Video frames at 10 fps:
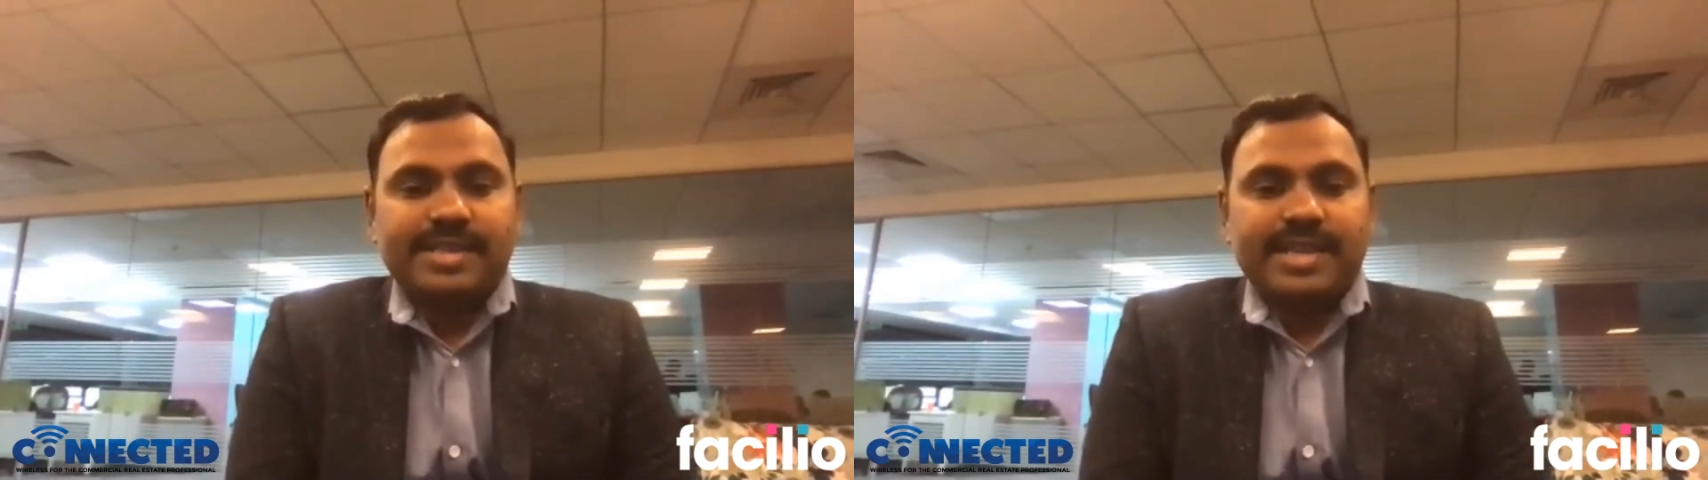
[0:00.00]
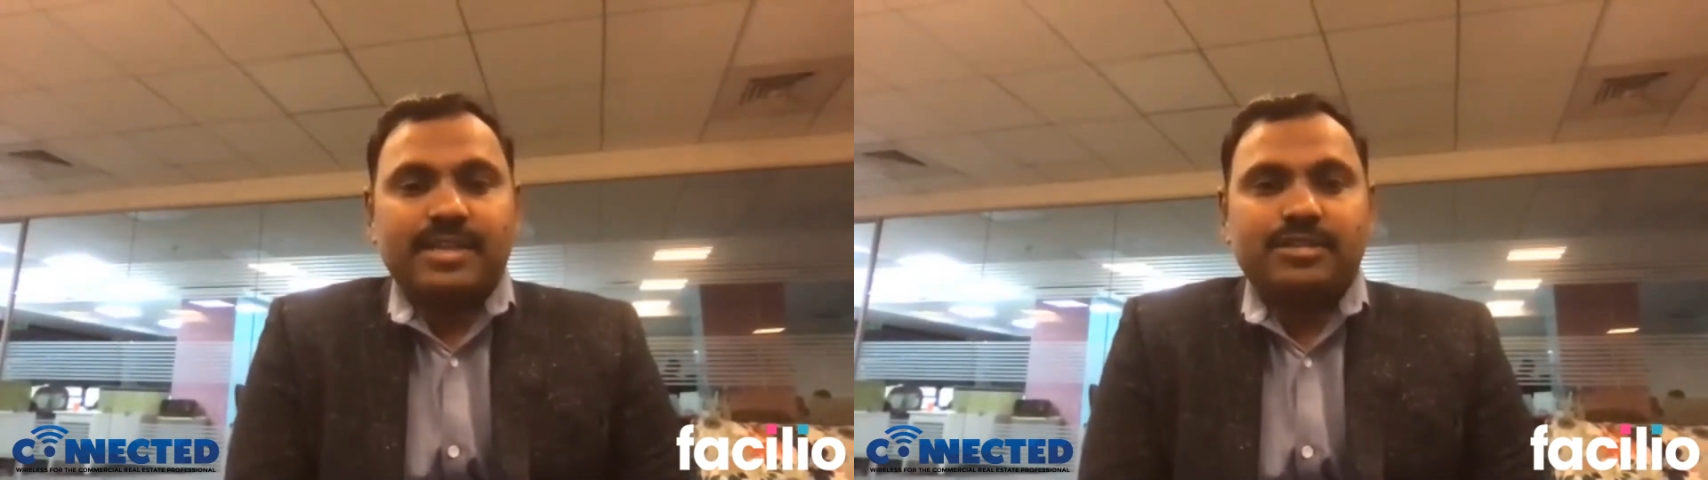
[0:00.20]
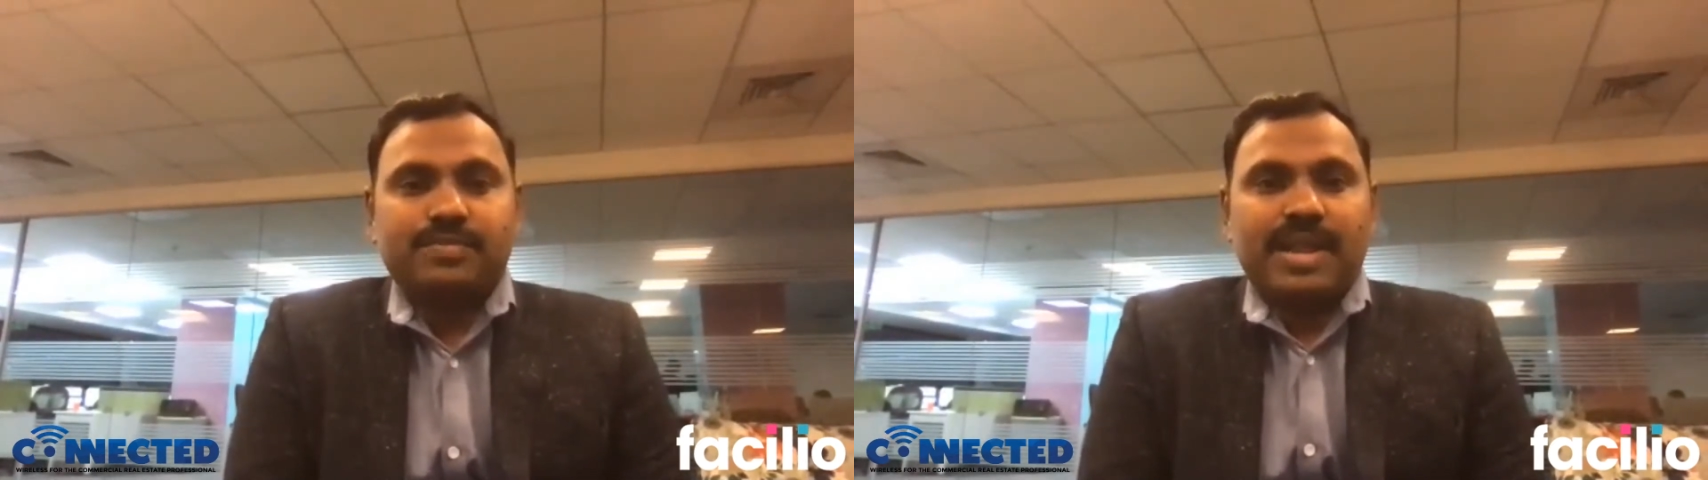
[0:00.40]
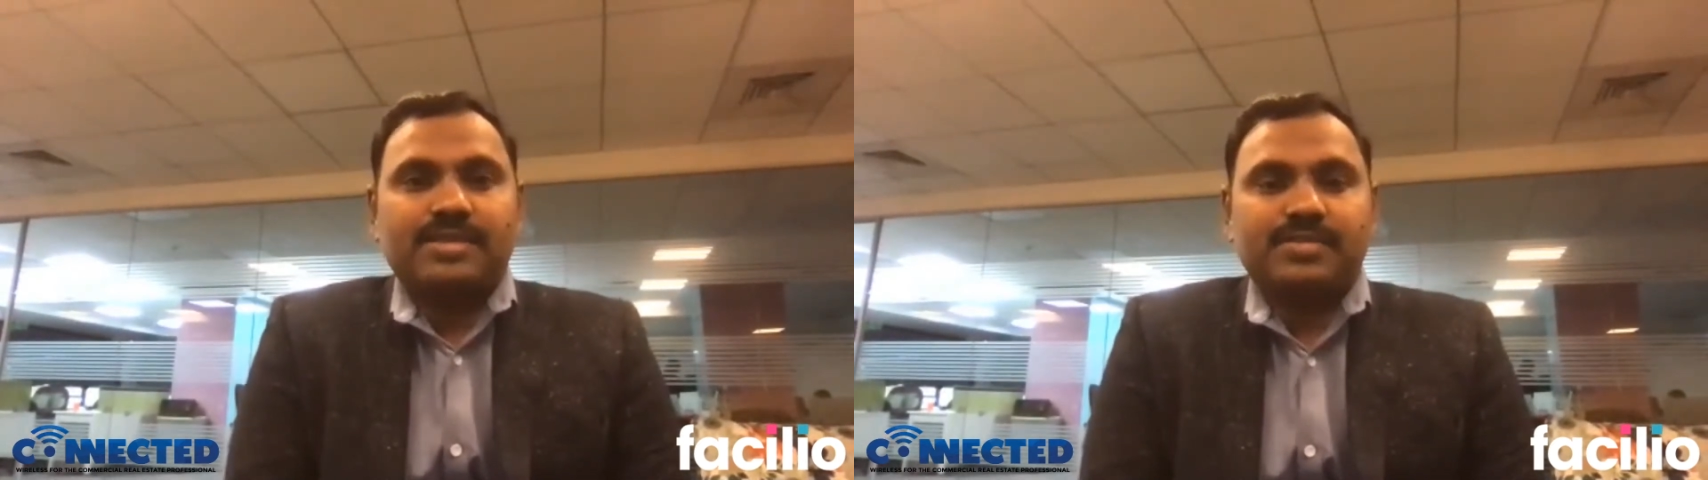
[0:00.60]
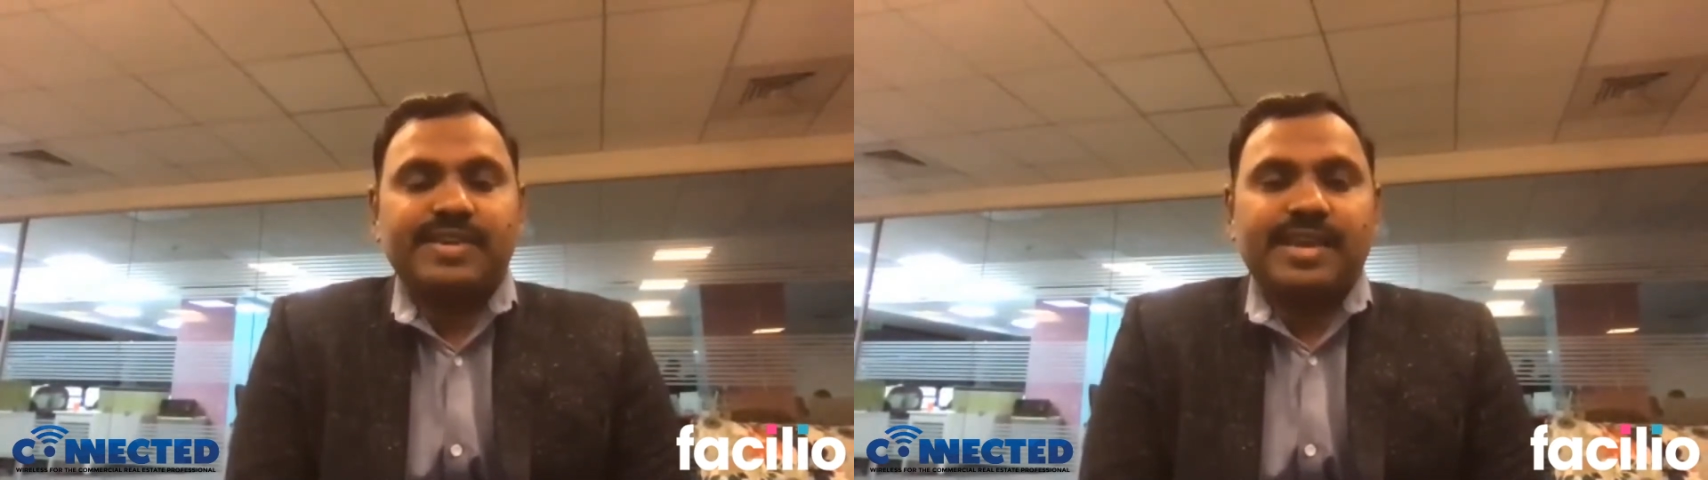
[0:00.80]
sales,
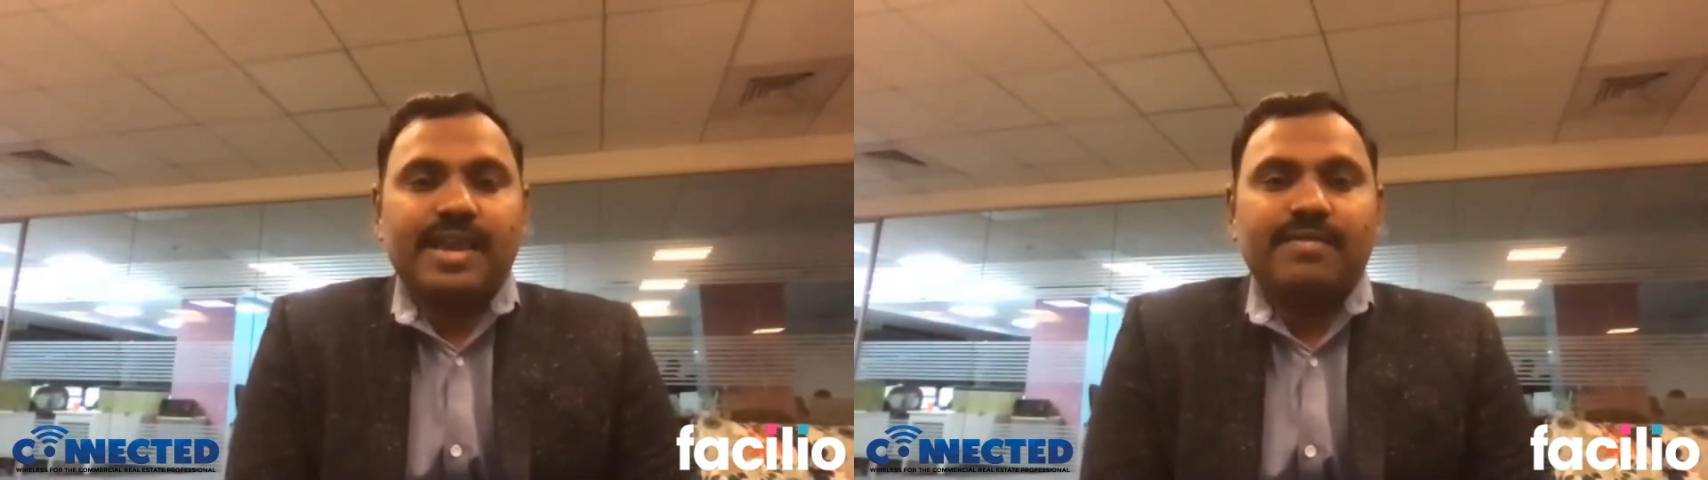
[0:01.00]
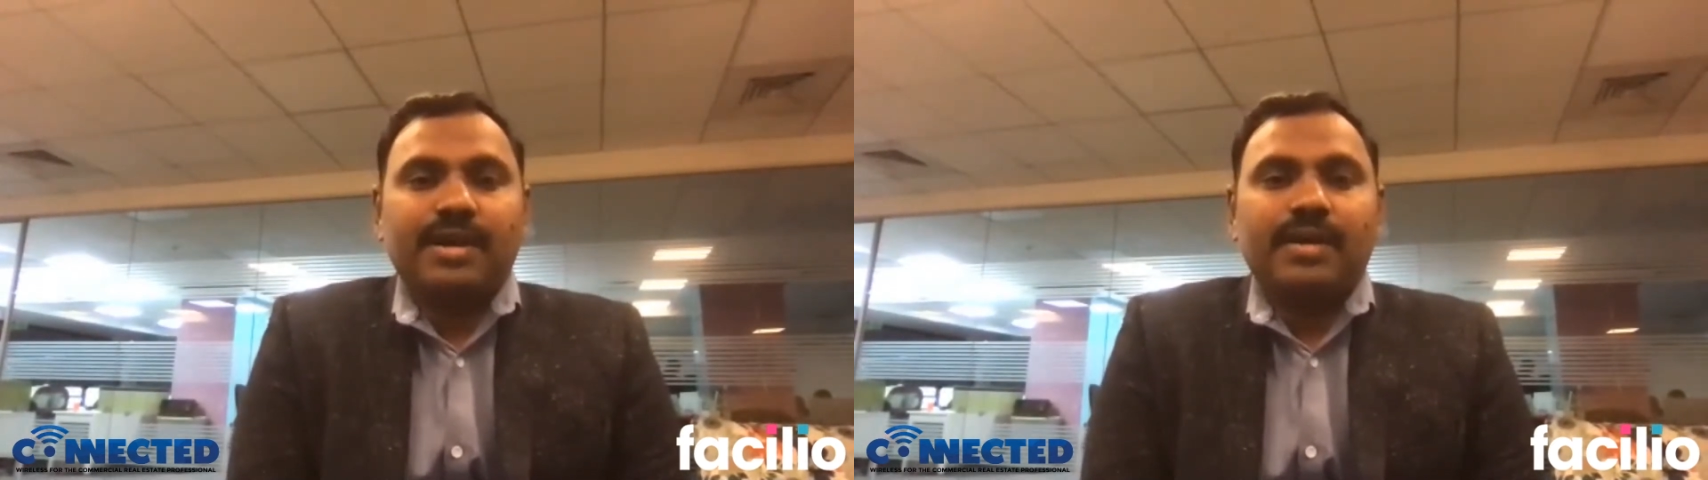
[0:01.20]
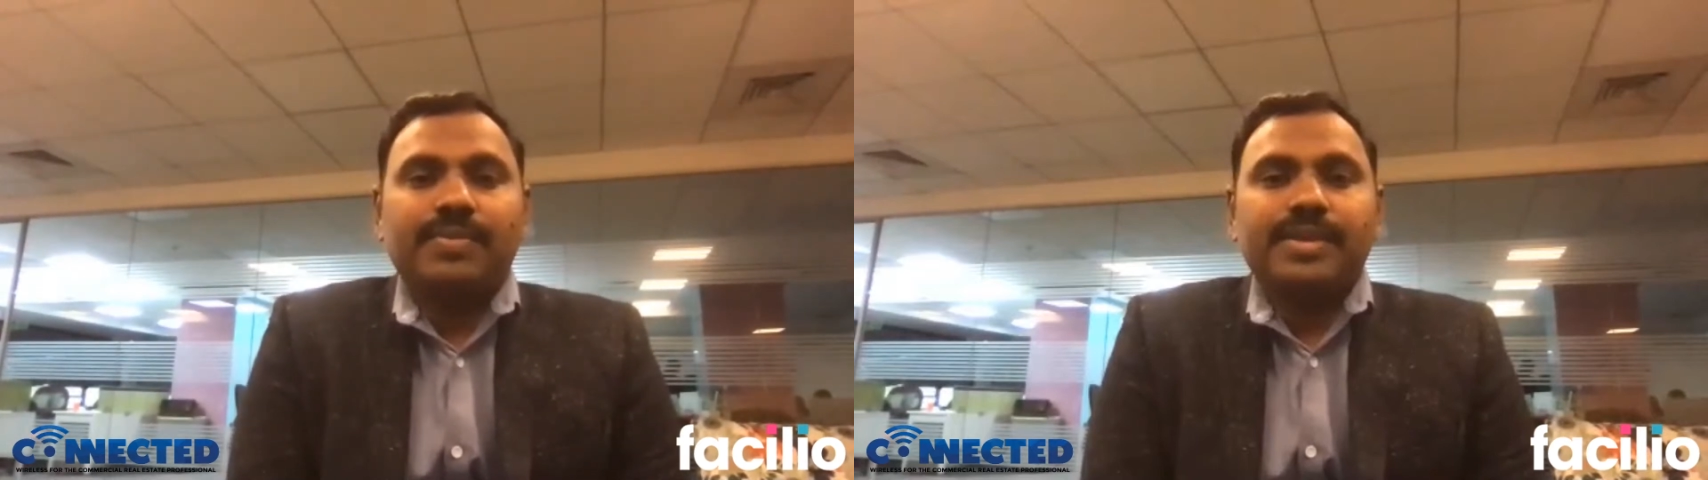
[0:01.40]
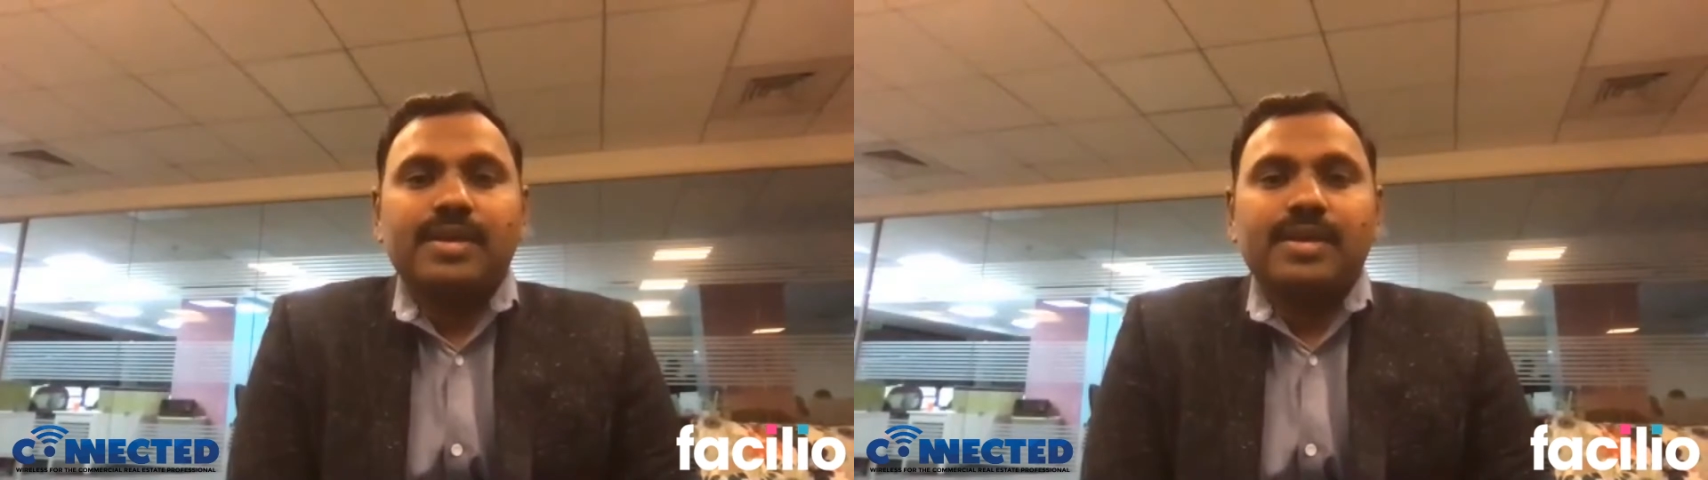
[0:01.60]
plus we have a